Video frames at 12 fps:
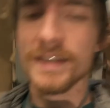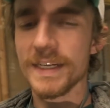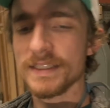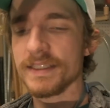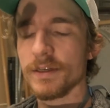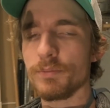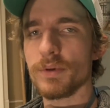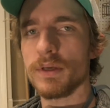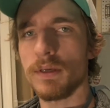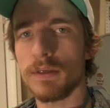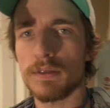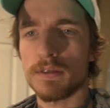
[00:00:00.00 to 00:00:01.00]
next tip
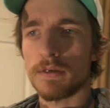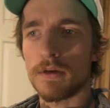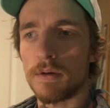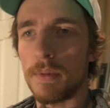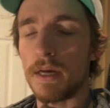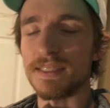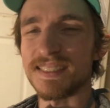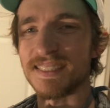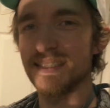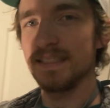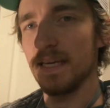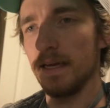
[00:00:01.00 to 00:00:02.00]
is about
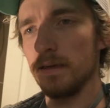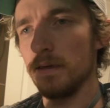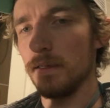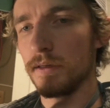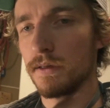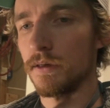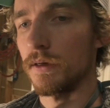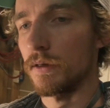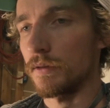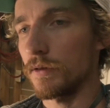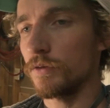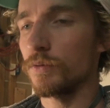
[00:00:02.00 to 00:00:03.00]
sanding, and
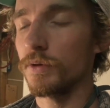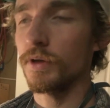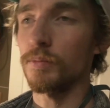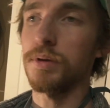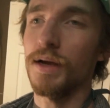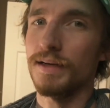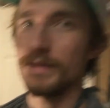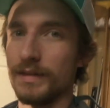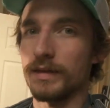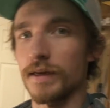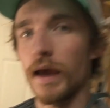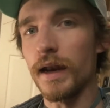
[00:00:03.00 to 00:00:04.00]
this really applies
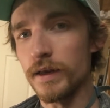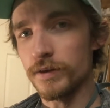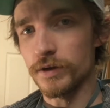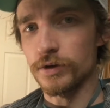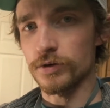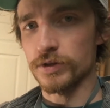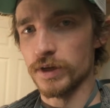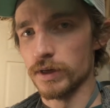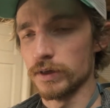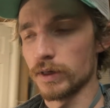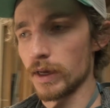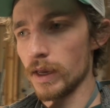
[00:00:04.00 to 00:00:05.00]
to anything you're
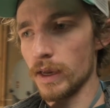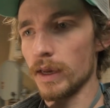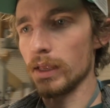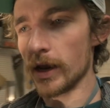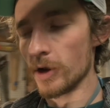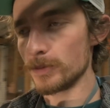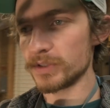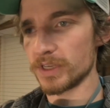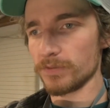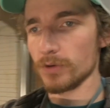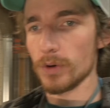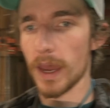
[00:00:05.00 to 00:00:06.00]
sanding. It helps if you